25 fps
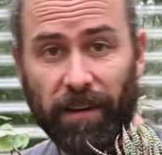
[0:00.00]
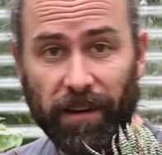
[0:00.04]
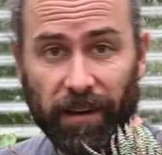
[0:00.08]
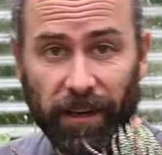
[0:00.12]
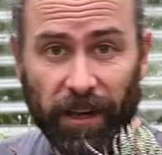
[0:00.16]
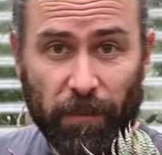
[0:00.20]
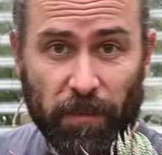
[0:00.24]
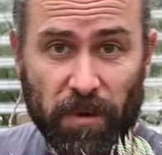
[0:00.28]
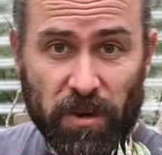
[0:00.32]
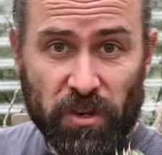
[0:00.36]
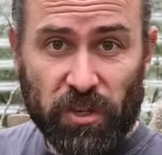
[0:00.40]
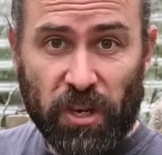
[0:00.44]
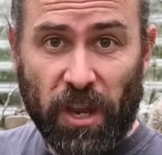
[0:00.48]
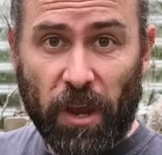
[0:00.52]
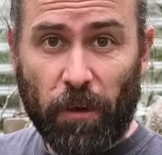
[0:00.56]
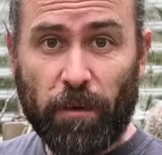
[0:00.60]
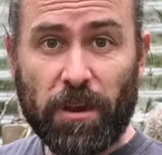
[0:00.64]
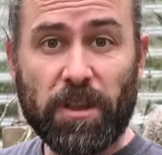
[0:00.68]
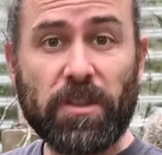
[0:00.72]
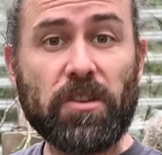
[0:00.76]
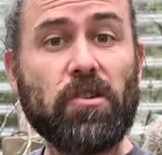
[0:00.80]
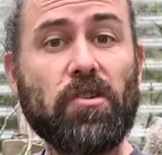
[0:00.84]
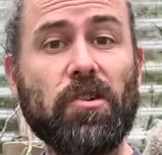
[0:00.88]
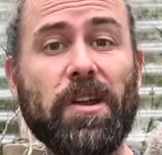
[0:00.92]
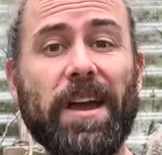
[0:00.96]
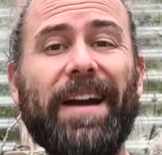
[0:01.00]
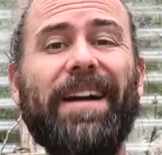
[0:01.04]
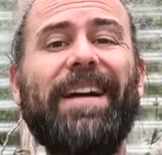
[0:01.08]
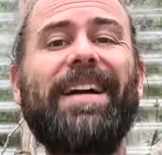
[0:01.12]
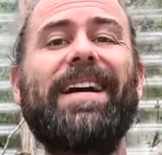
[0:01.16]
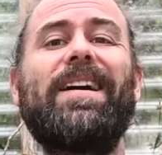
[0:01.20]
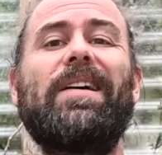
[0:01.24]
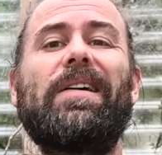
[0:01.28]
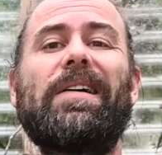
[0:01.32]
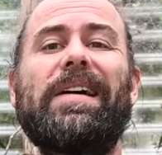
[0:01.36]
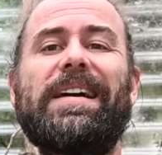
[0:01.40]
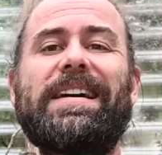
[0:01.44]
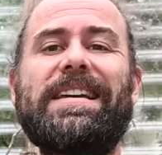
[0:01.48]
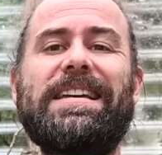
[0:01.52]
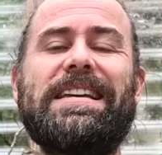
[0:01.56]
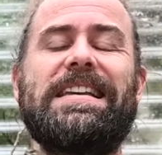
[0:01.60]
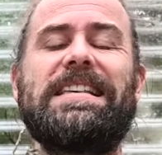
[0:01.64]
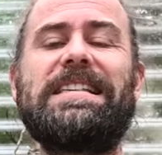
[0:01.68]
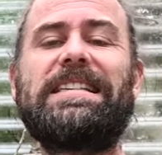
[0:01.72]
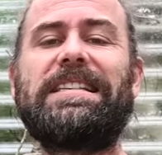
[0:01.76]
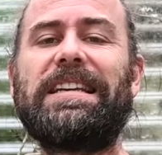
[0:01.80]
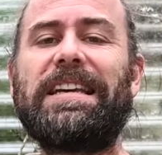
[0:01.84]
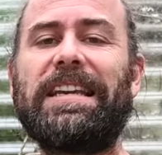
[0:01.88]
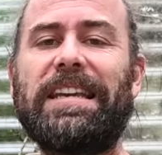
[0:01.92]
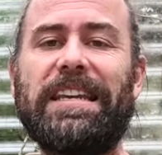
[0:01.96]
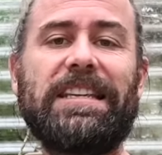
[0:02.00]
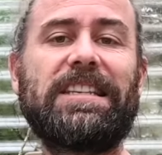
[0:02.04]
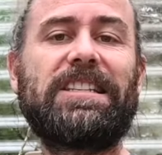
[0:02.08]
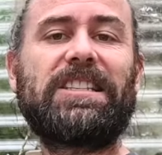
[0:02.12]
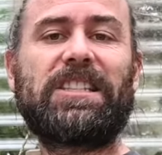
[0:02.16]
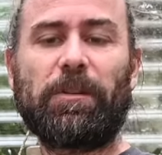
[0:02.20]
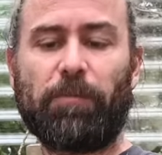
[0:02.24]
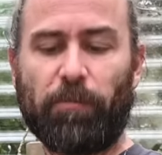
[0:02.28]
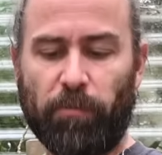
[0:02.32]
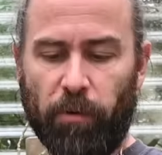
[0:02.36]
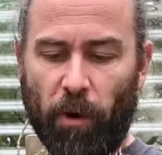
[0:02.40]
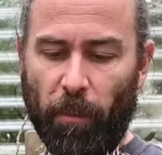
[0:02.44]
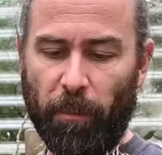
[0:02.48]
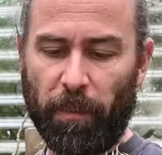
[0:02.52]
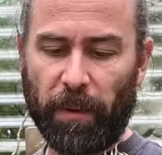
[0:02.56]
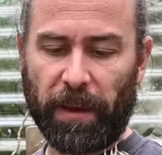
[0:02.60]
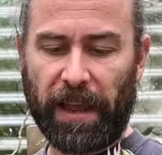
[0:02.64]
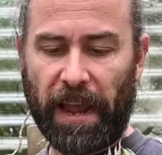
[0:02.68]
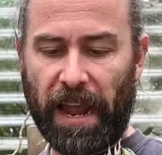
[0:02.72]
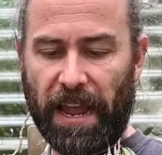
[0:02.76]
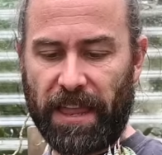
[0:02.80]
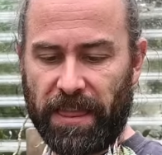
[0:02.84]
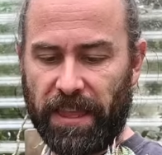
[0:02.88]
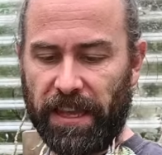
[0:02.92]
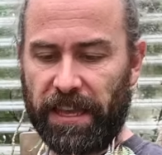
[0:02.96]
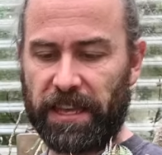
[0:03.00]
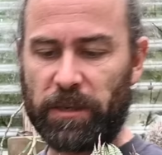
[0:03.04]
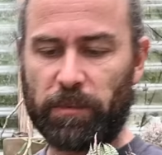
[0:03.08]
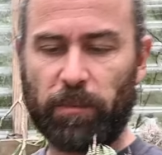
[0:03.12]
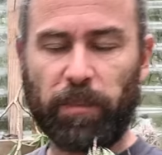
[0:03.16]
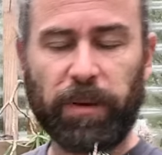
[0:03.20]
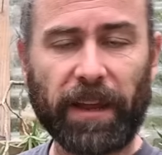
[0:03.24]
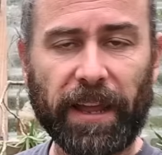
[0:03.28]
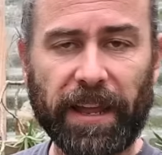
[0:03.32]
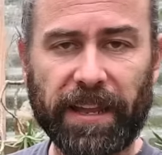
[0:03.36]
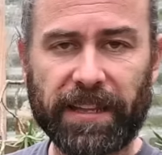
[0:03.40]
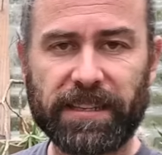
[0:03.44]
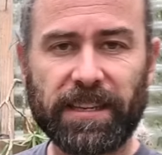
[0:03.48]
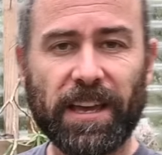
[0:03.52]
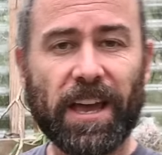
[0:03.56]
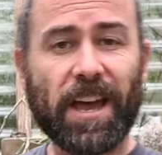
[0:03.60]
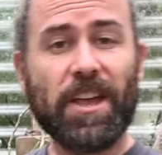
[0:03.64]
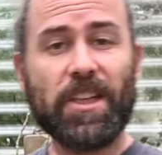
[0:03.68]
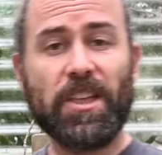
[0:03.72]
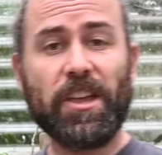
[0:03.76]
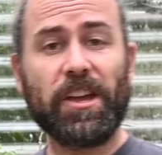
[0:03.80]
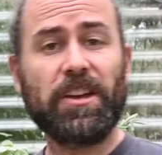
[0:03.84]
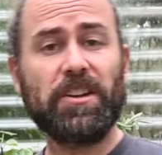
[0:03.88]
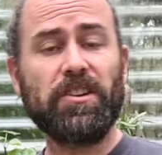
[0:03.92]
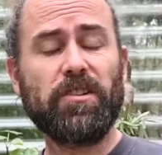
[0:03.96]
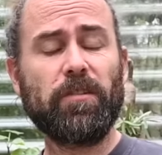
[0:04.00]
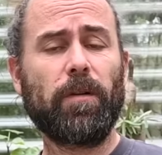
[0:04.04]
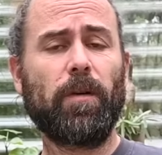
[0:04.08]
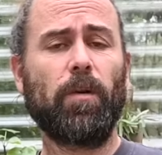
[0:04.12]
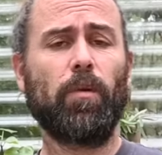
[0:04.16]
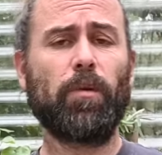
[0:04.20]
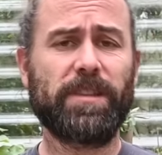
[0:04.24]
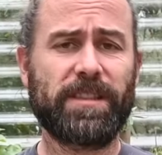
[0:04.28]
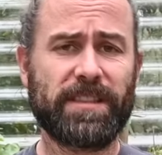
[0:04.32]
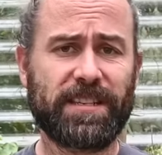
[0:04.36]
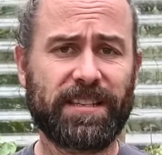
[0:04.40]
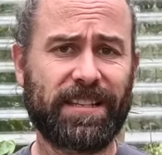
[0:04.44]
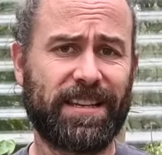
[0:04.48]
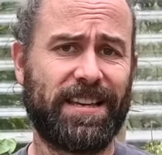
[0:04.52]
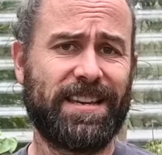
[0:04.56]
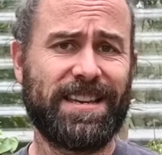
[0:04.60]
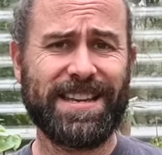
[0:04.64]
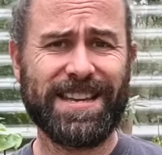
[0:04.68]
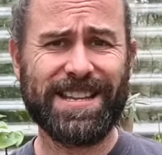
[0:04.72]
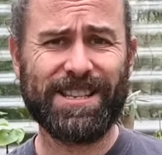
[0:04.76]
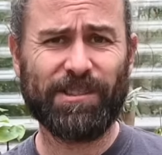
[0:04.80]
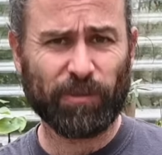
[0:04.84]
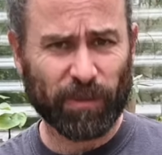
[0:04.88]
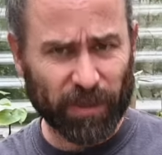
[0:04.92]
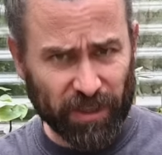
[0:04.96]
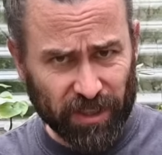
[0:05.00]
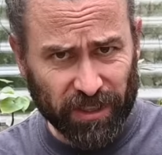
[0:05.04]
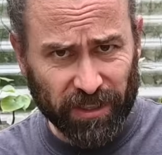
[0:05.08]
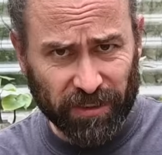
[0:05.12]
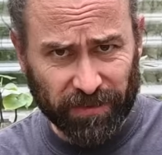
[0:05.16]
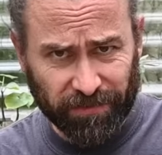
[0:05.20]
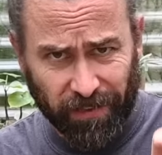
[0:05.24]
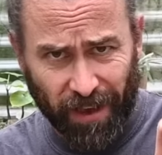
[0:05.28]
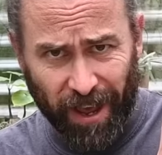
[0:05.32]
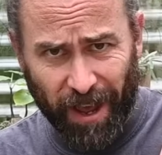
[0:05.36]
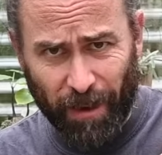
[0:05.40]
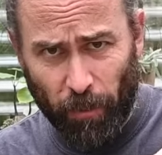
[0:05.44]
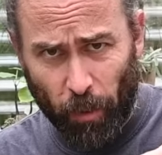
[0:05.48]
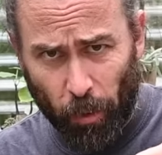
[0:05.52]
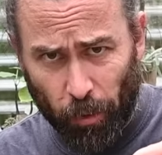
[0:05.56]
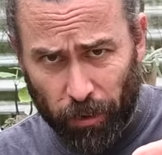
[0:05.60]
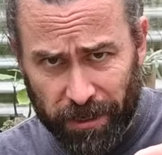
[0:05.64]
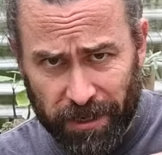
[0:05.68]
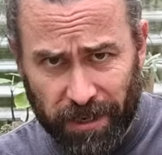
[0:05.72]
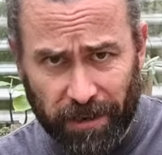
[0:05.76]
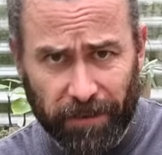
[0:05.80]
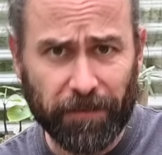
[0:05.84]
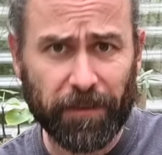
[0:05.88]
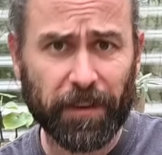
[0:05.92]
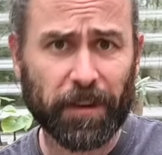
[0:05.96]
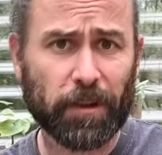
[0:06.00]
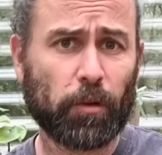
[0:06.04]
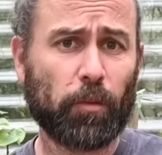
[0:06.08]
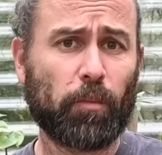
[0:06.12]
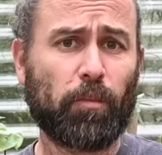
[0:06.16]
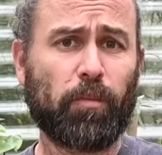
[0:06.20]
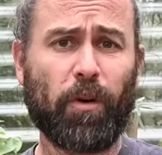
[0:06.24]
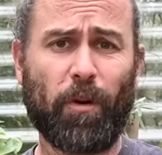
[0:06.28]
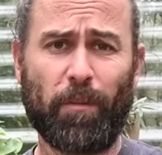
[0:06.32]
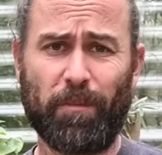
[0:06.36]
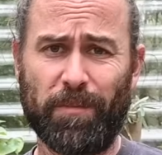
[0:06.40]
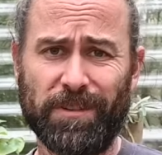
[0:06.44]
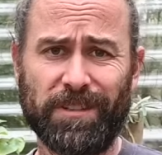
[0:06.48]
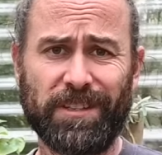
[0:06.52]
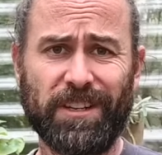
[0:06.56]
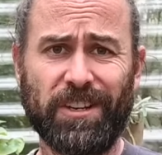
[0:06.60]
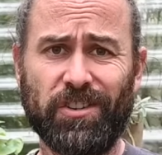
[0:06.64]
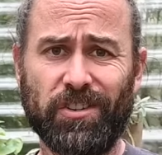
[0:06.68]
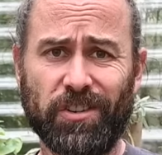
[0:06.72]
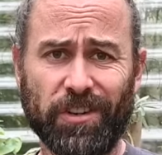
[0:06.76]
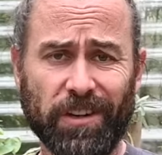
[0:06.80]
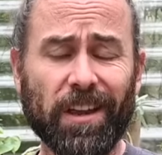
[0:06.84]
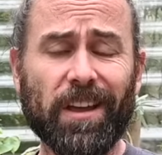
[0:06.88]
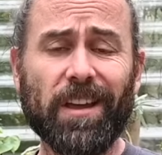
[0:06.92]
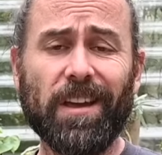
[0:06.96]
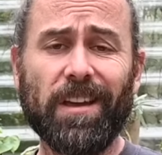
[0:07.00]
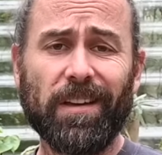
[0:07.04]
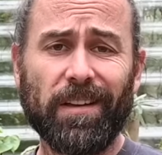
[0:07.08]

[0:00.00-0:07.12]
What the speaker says: let me share with you now how easy it is to propagate these plants. You can do it with seeds, which is a far more difficult proposition.